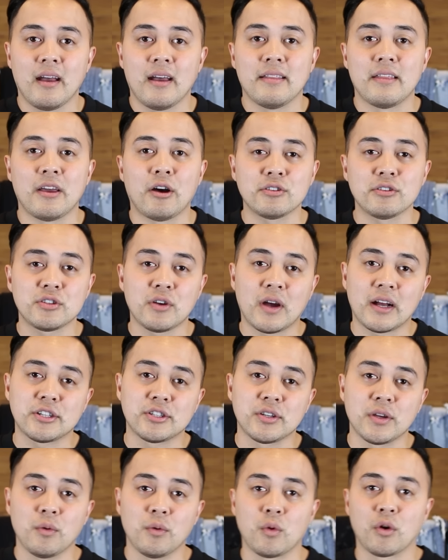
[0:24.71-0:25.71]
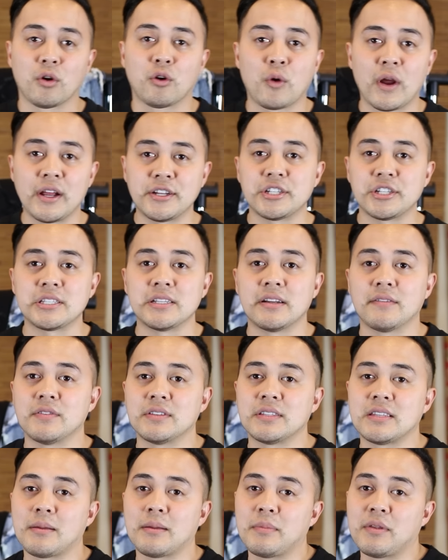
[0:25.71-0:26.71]
They also actually were gracious enough to
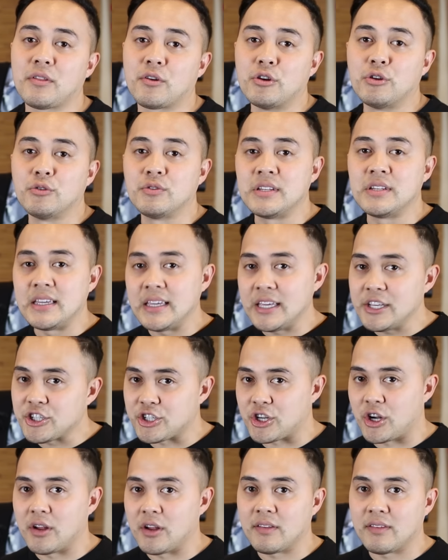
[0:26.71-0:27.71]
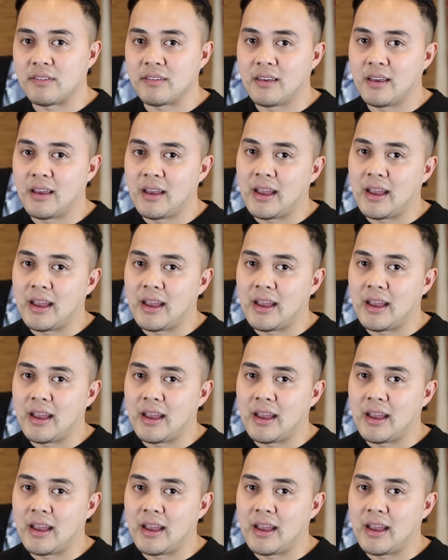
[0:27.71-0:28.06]
send me their new t-shirts